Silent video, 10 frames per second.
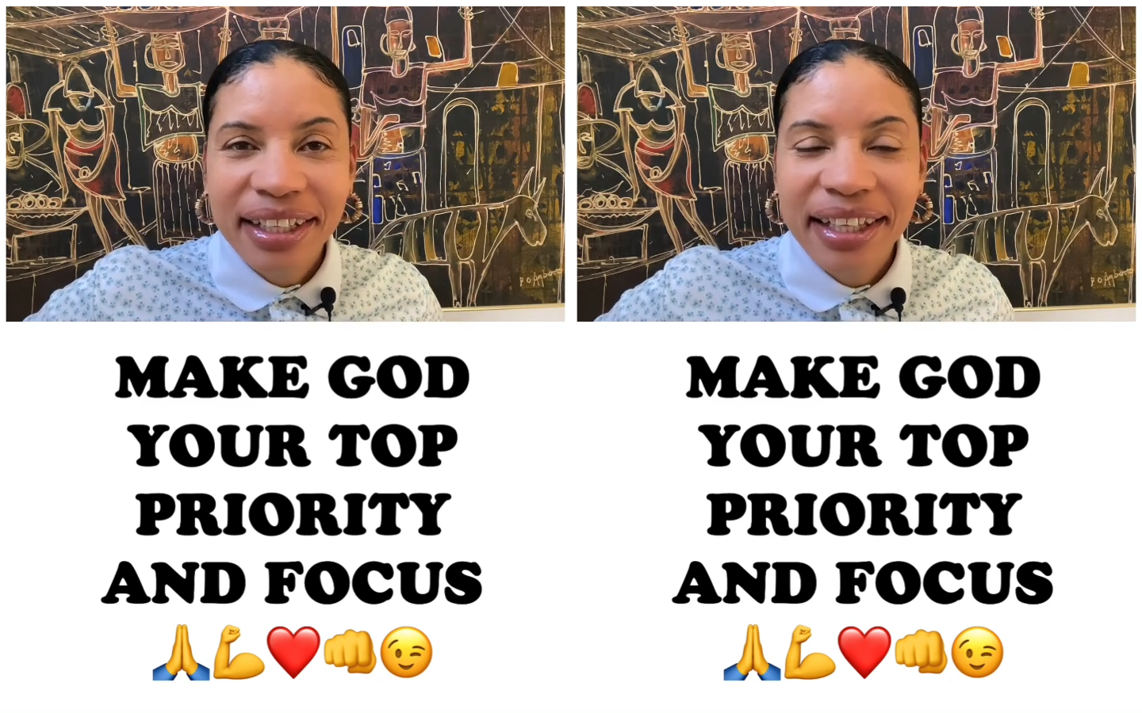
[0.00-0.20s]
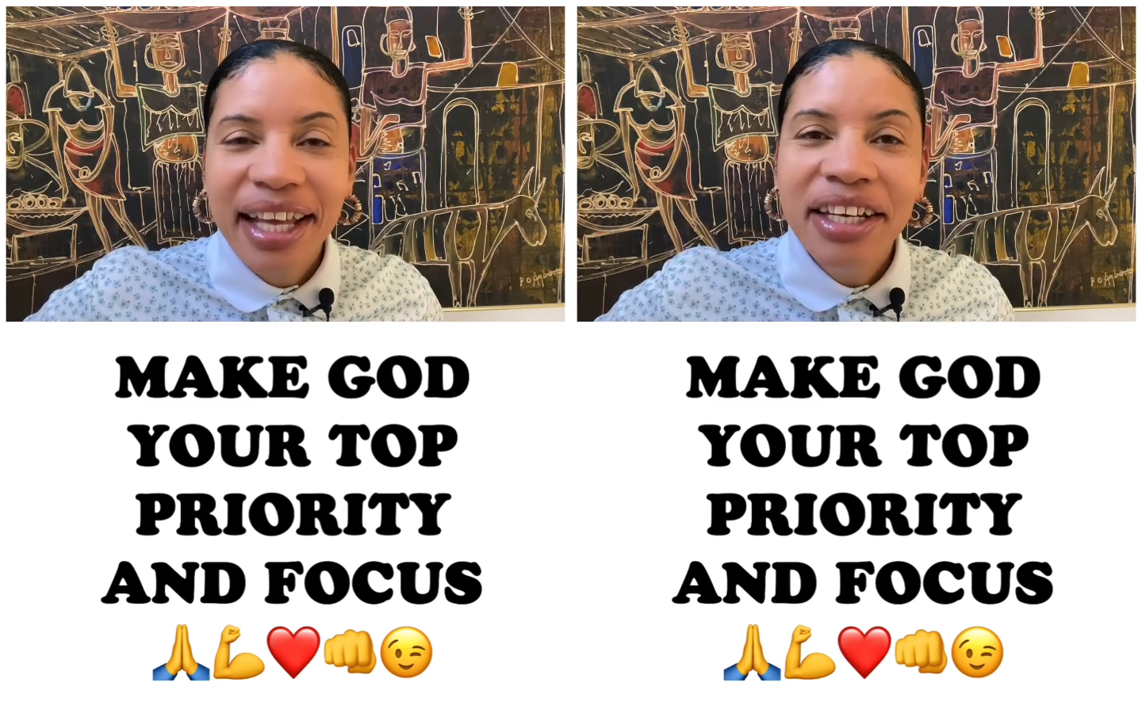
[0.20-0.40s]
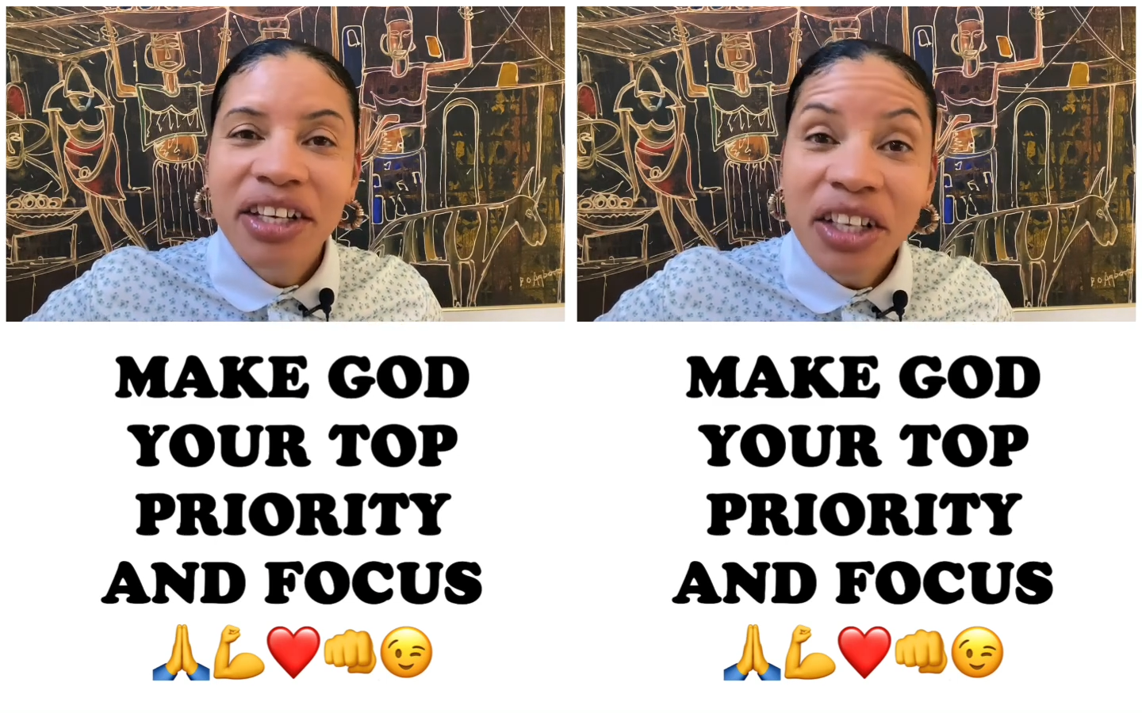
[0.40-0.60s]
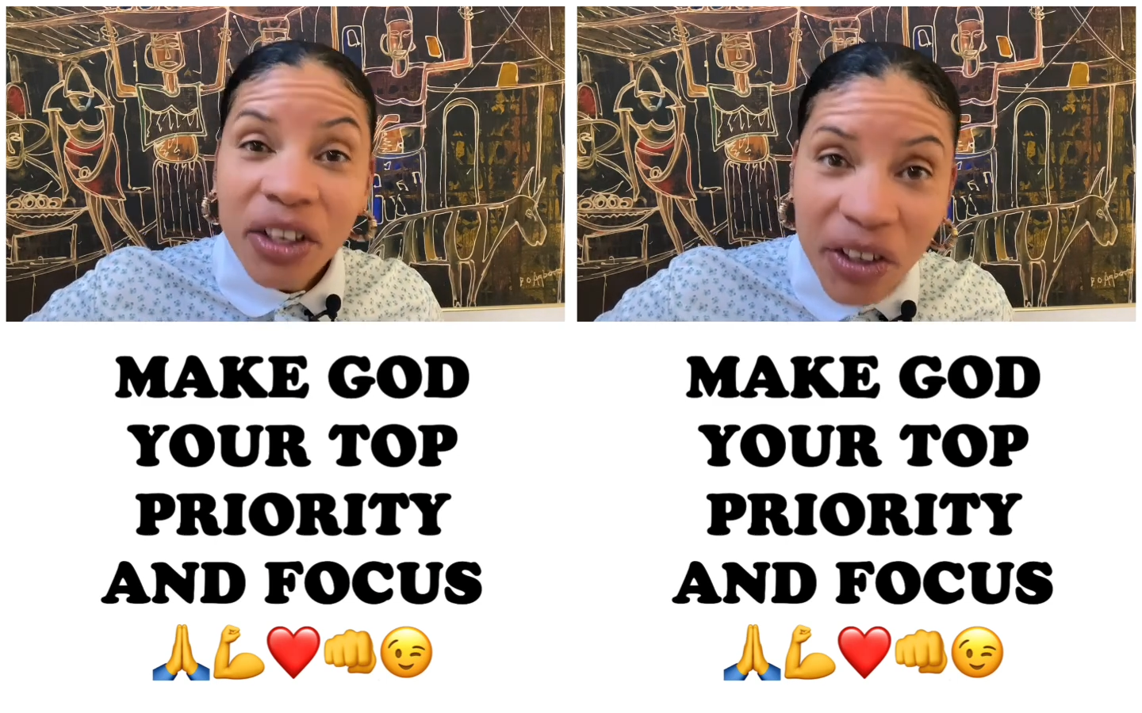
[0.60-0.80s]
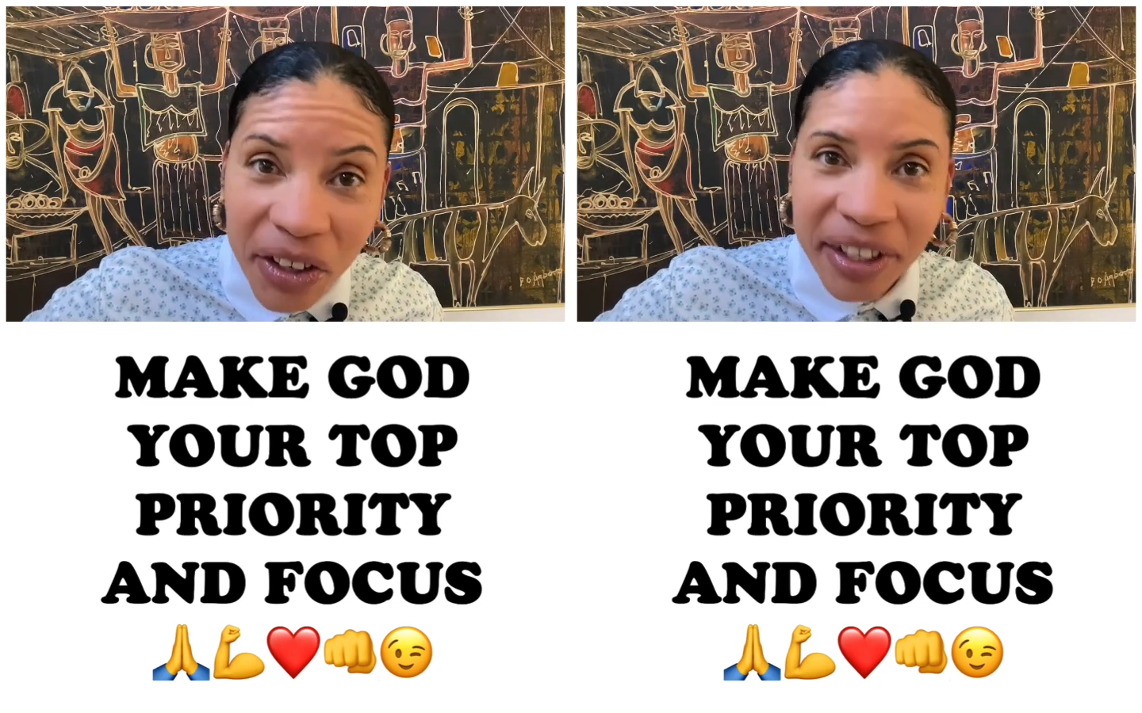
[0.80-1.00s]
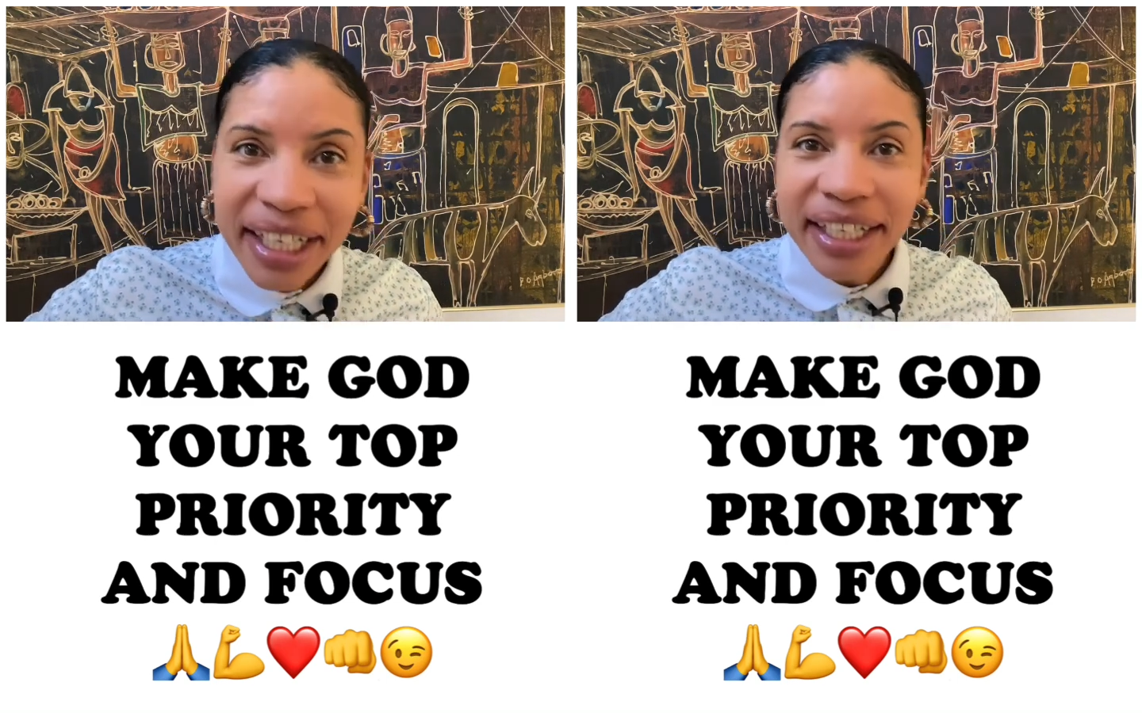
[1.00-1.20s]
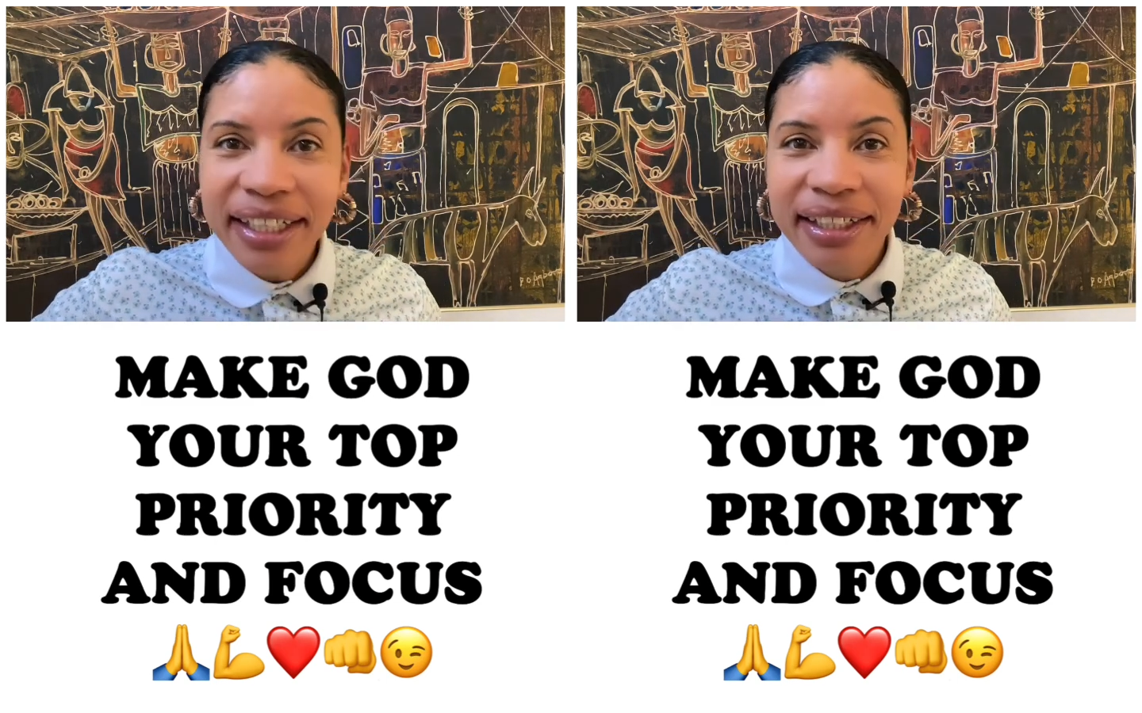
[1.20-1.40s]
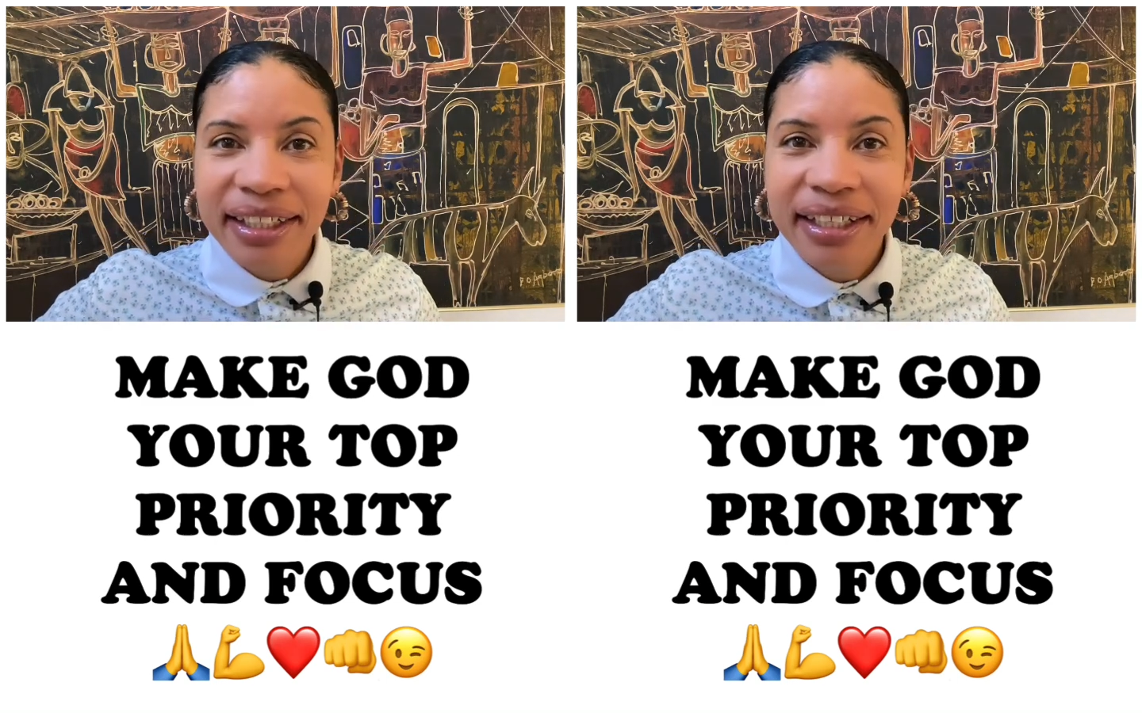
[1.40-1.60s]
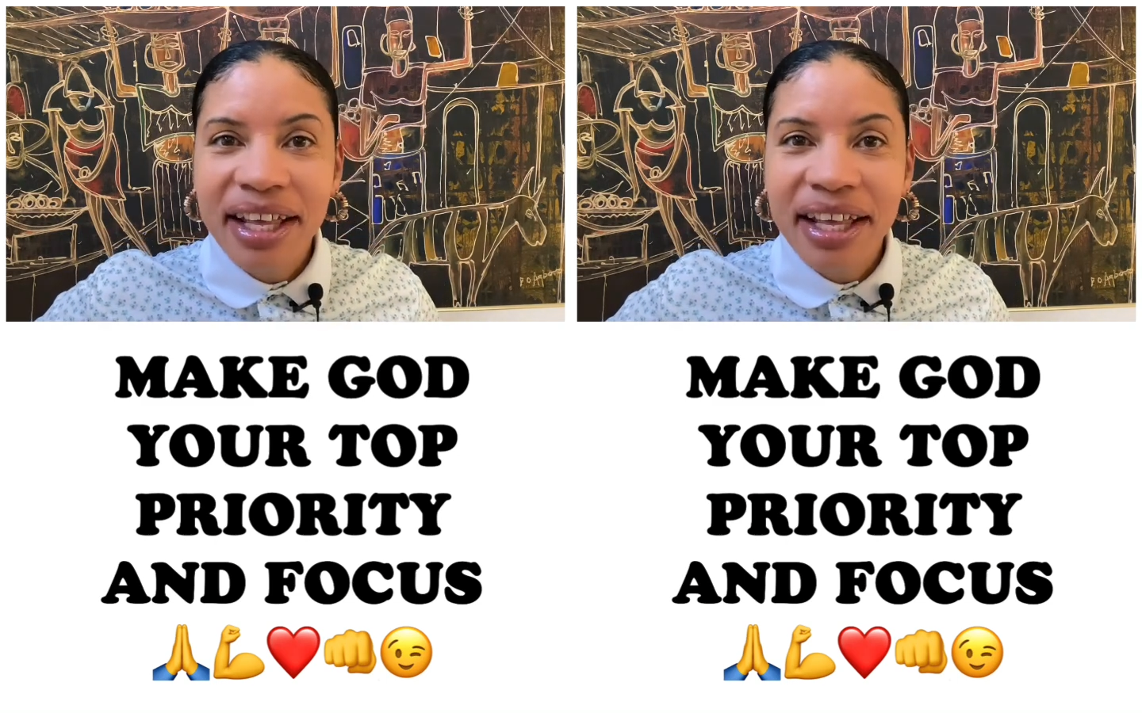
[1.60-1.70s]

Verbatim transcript: than learning